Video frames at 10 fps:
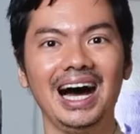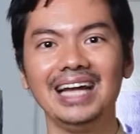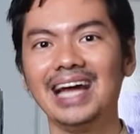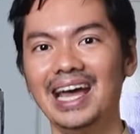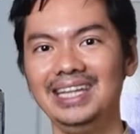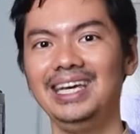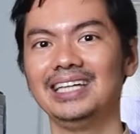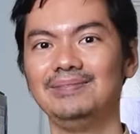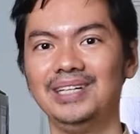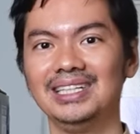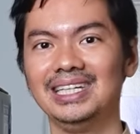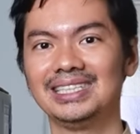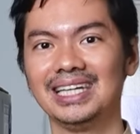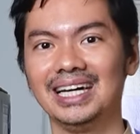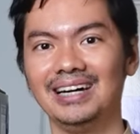an ITX build
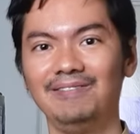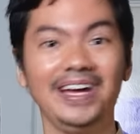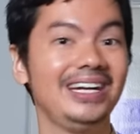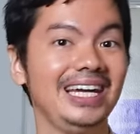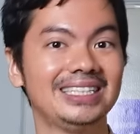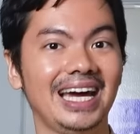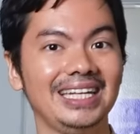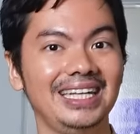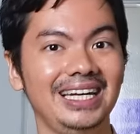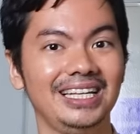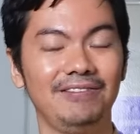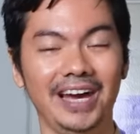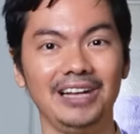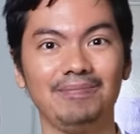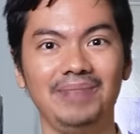is a very exciting
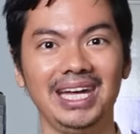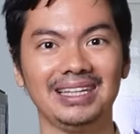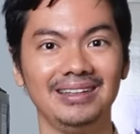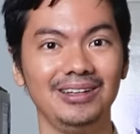development.